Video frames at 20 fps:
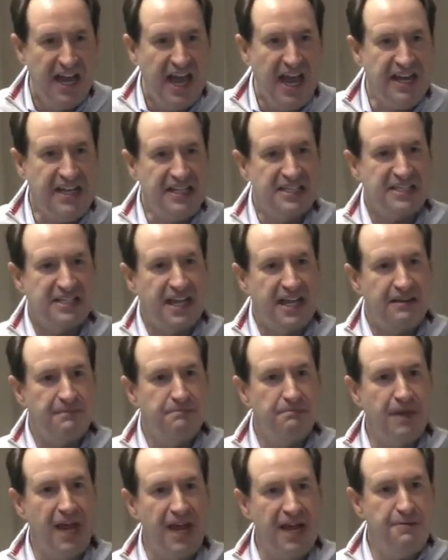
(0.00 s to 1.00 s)
And he's
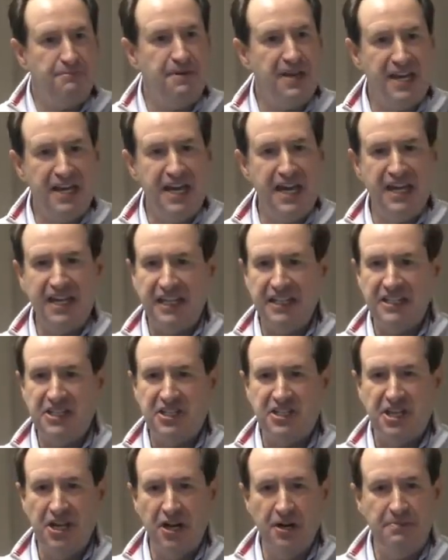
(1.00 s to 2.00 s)
saying, maybe he can
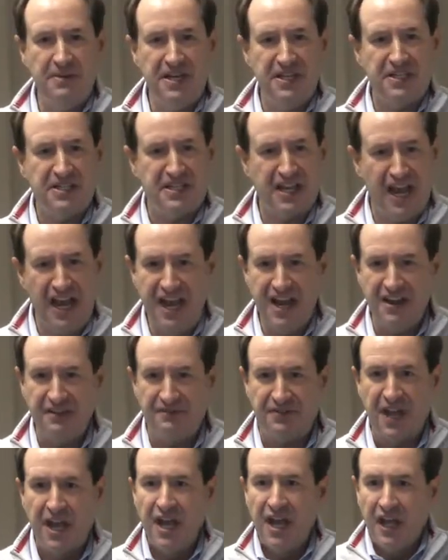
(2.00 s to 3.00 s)
still be
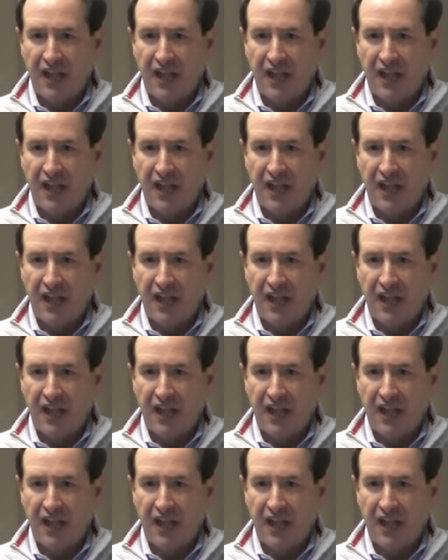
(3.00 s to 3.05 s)
saved.